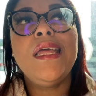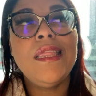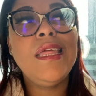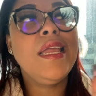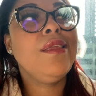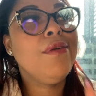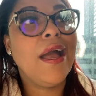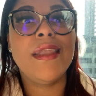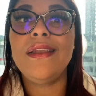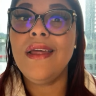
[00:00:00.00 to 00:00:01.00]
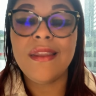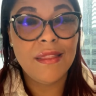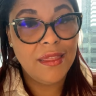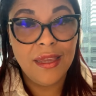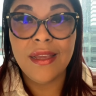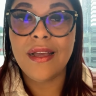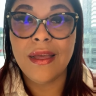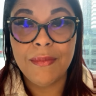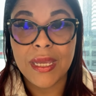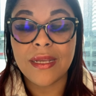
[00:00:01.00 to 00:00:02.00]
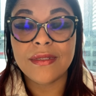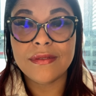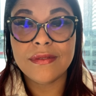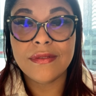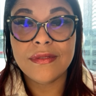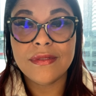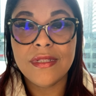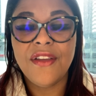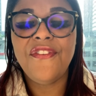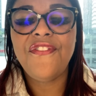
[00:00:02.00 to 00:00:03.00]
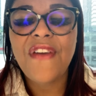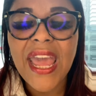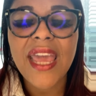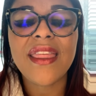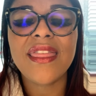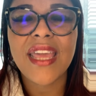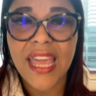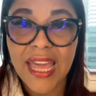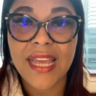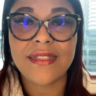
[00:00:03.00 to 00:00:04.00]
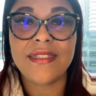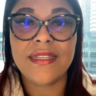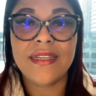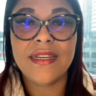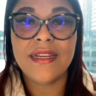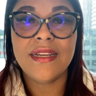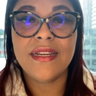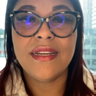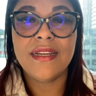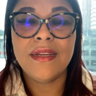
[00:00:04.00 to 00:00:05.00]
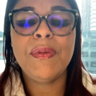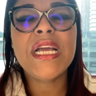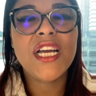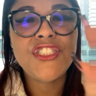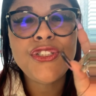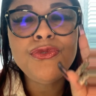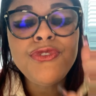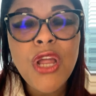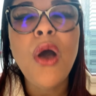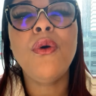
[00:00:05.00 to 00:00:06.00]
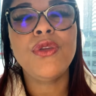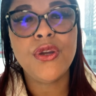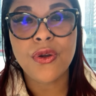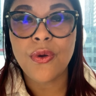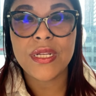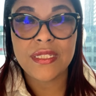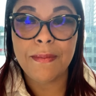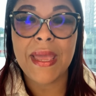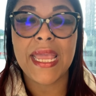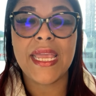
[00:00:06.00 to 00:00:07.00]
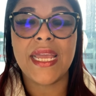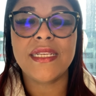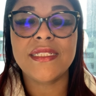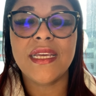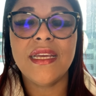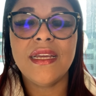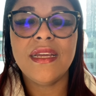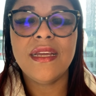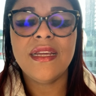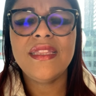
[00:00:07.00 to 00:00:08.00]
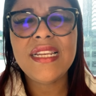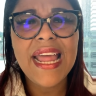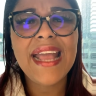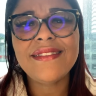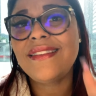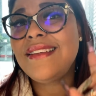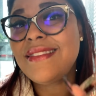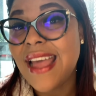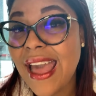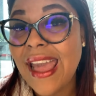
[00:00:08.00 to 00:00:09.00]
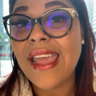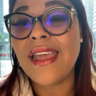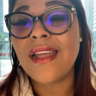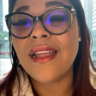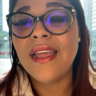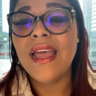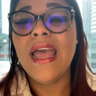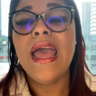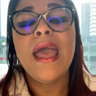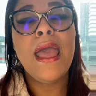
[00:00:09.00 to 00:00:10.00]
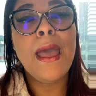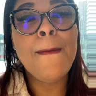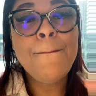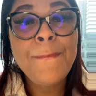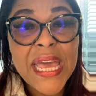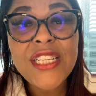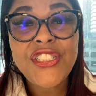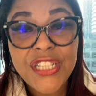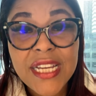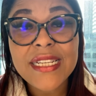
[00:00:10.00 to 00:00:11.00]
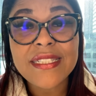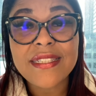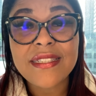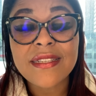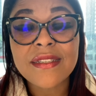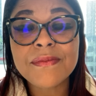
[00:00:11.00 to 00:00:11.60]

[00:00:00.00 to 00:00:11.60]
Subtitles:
then you got another thing coming. Faith it. Because you know you're going to make it. The next is A, ambitious.